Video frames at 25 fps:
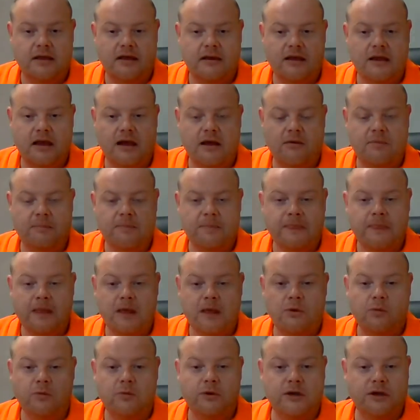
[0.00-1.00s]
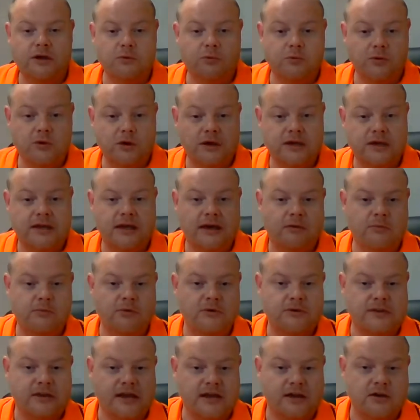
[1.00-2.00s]
Now, we could work out
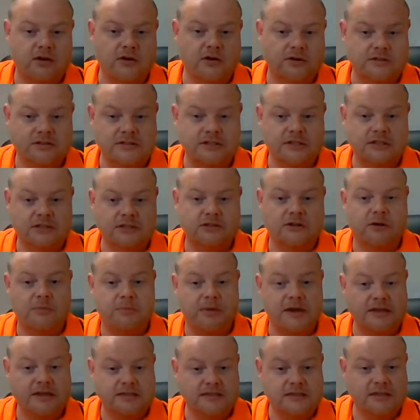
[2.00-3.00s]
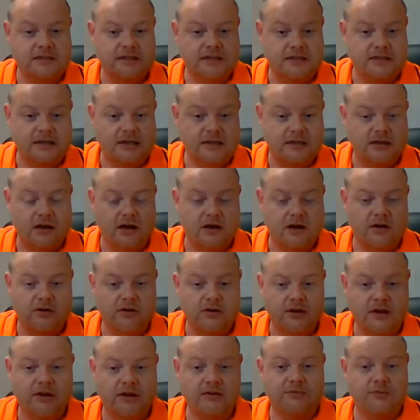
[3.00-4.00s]
what that cost is on a basic and
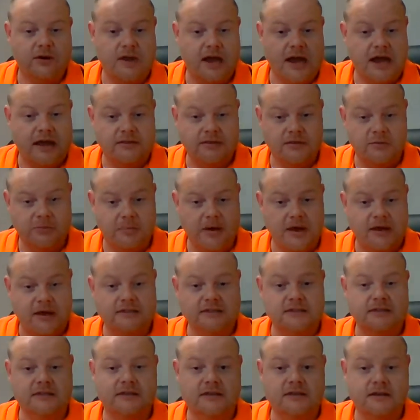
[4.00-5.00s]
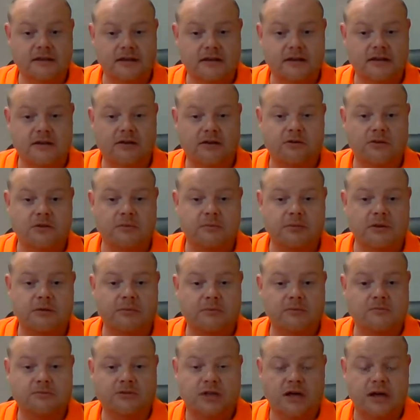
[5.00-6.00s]
kilo if we had the basic, the kilo, and the
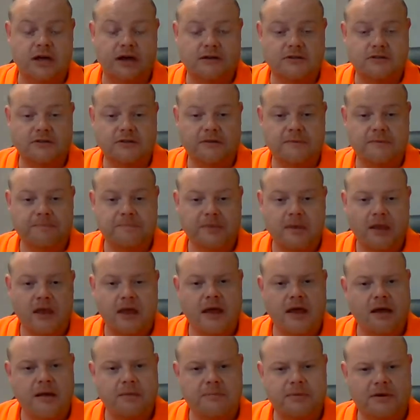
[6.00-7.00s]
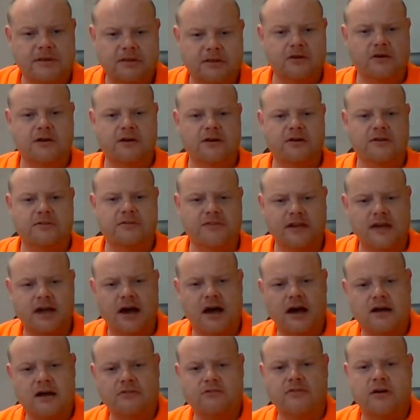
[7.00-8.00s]
minimum charge. But the idea of a
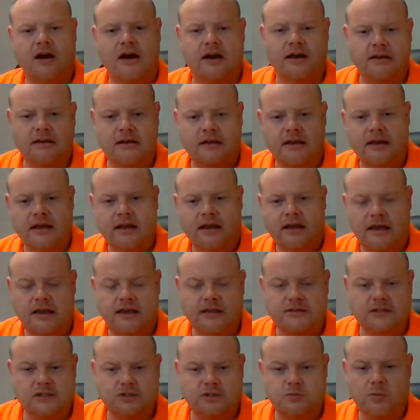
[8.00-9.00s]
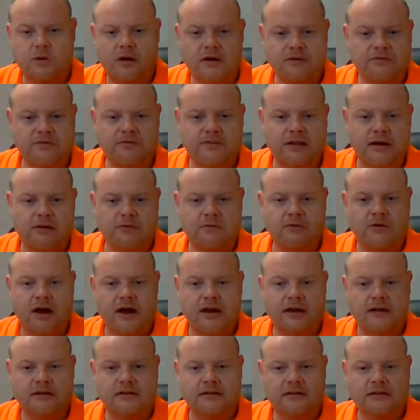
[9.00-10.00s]
carton rate is it's one flat
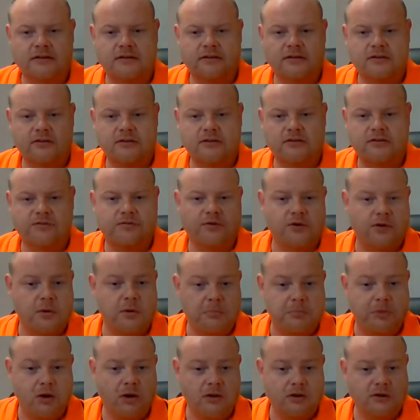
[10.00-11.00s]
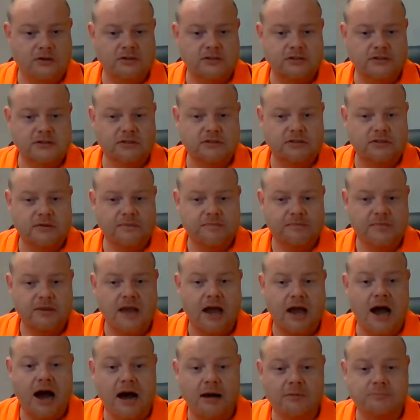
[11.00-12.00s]
rate for a box
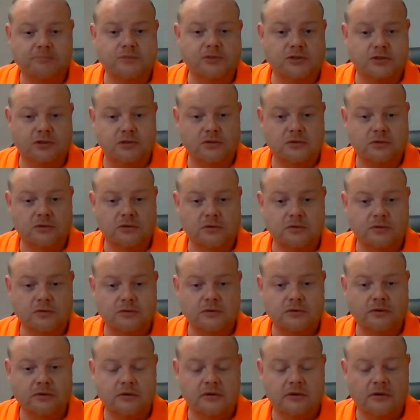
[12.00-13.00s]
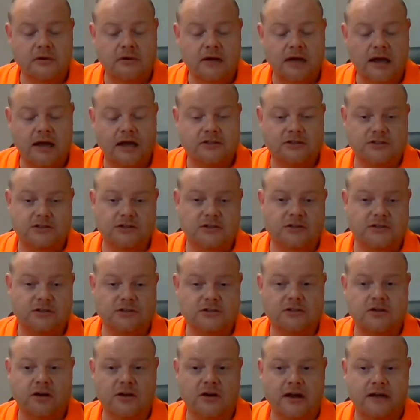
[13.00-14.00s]
up to a
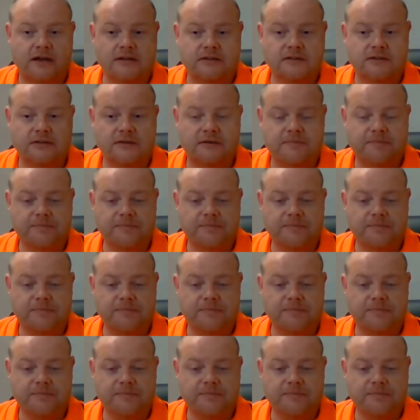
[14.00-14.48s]
certain size.